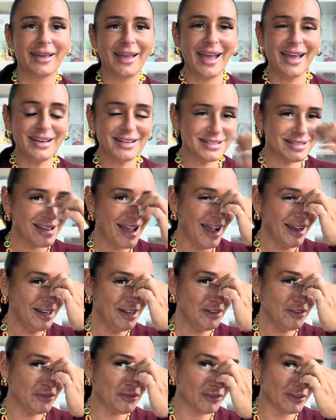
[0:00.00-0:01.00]
And it's kind
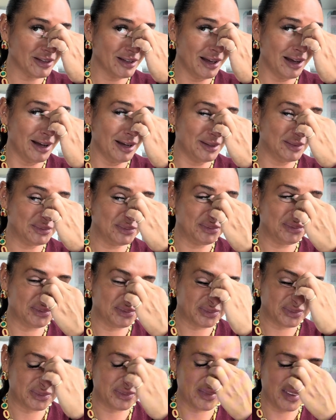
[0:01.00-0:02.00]
of,
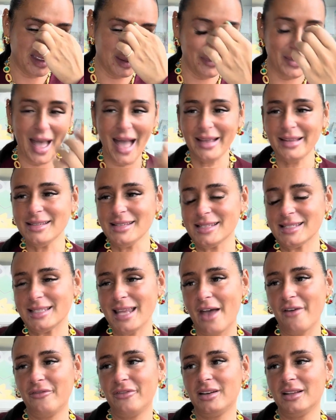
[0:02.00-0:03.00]
the bag is
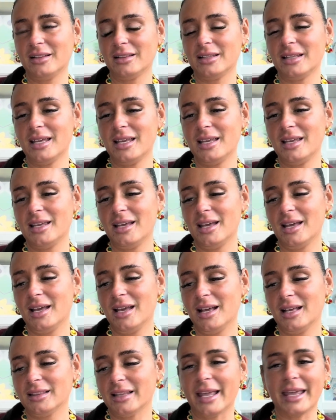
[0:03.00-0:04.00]
definitely
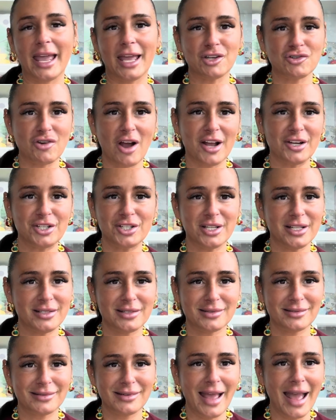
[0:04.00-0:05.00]
like
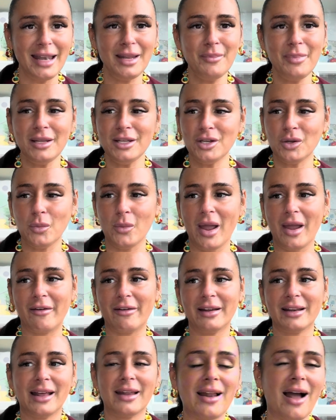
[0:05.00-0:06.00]
androgynous. anybody can wear
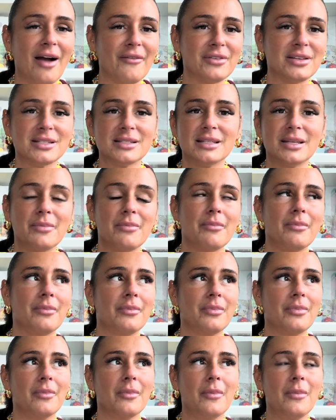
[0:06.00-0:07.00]
it. obviously
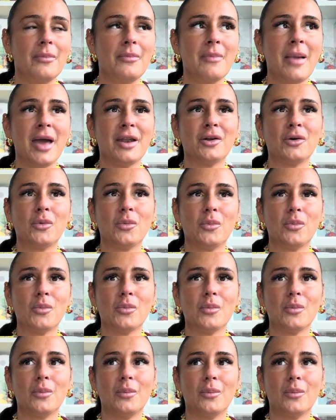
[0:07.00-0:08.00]
men are
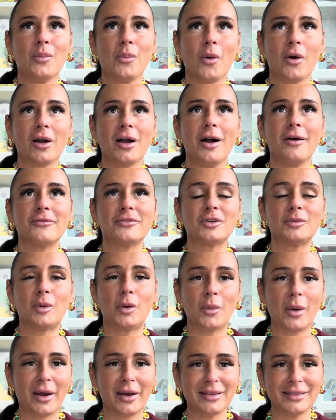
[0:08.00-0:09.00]
more comfortable
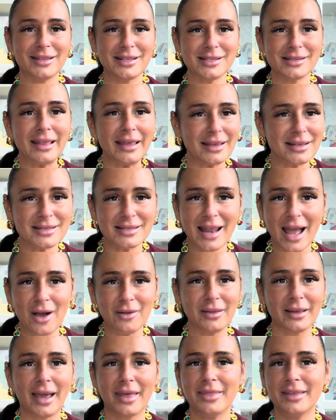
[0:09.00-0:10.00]
wearing these things now.
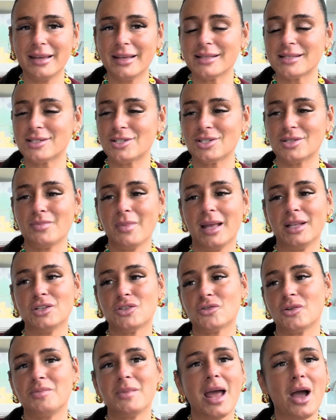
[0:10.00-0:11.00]
Like I think it's just
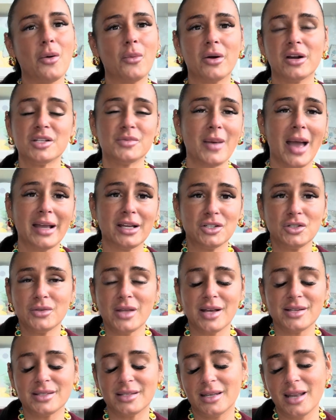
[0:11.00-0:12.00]
mainstream now, whereas back in
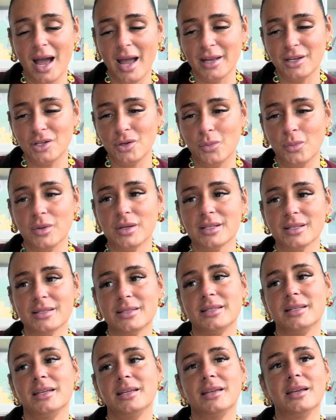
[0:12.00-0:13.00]
2009, you wouldn't
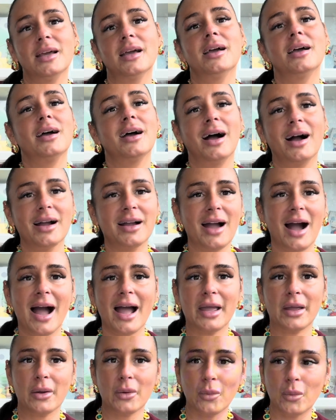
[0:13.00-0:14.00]
see a
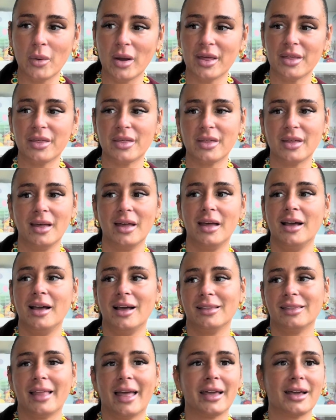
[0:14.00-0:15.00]
guy with
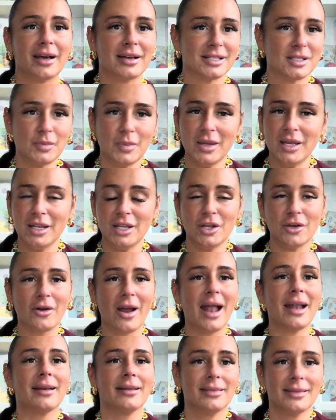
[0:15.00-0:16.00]
like a Speedy or
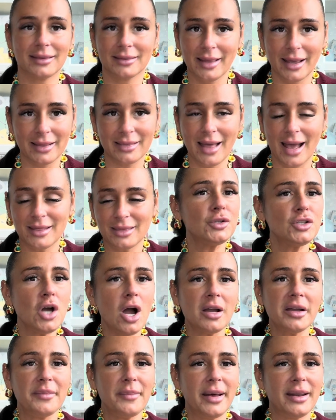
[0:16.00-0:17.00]
anything like that. We're
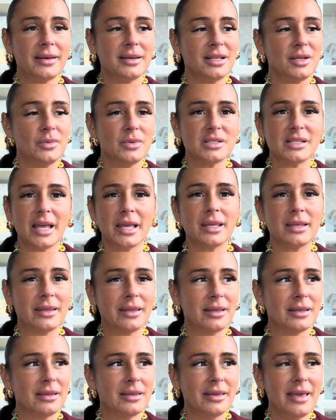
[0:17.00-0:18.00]
talking about it and he was like,
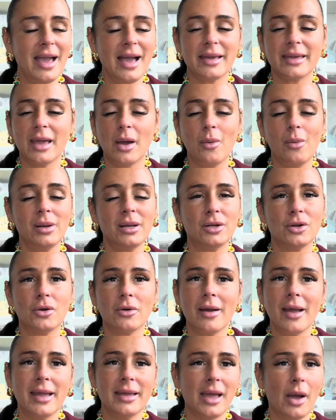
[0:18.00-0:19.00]
yeah, get one in
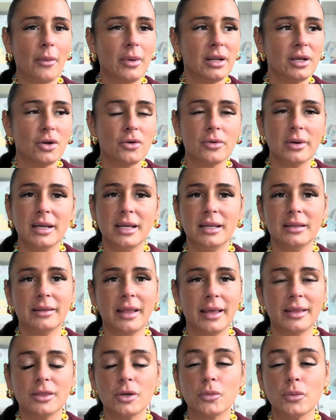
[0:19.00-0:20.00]
gray, get one in green.
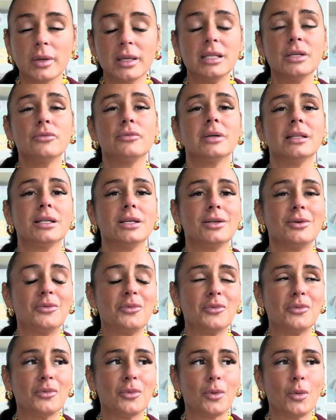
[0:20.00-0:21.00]
Like they're really, really
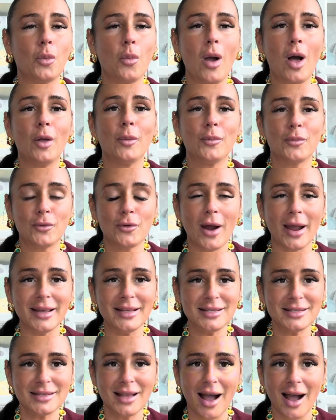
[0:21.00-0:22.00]
well
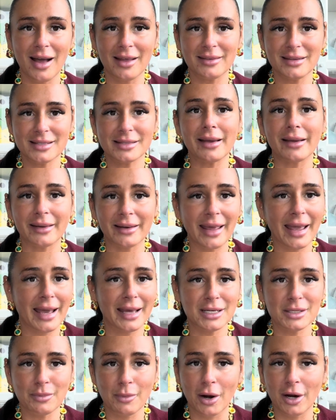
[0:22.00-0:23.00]
priced on the
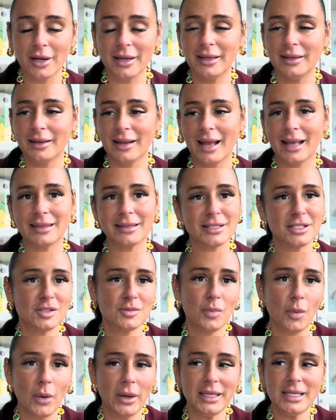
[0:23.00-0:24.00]
secondhand market at this
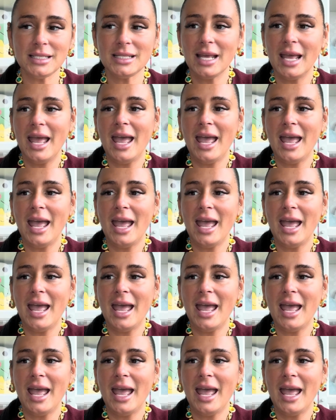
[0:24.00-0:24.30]
point.